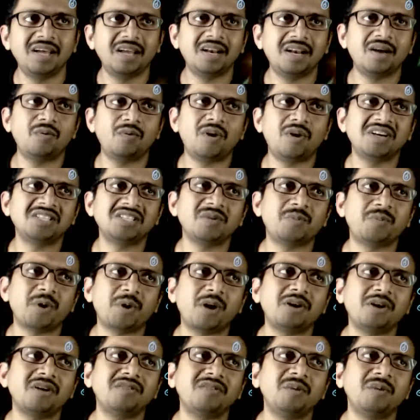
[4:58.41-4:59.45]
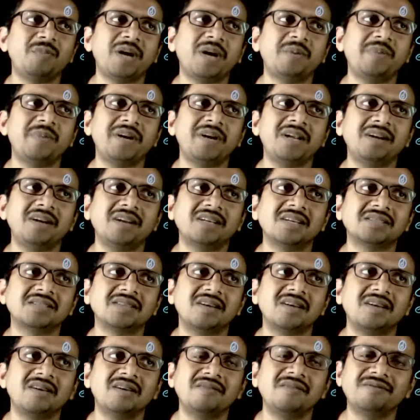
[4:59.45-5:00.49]
Now what is the product of the perpendiculars
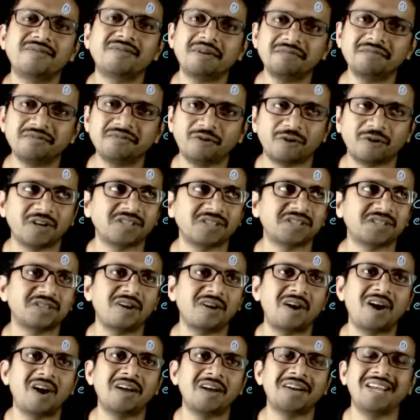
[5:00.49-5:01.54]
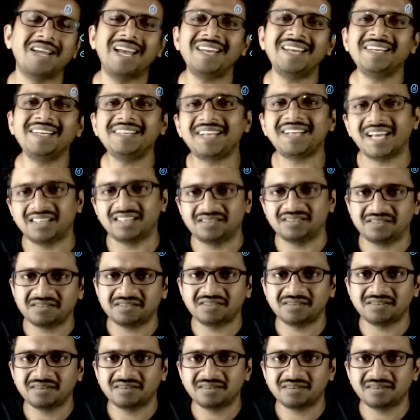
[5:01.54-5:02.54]
from focus on any tangent.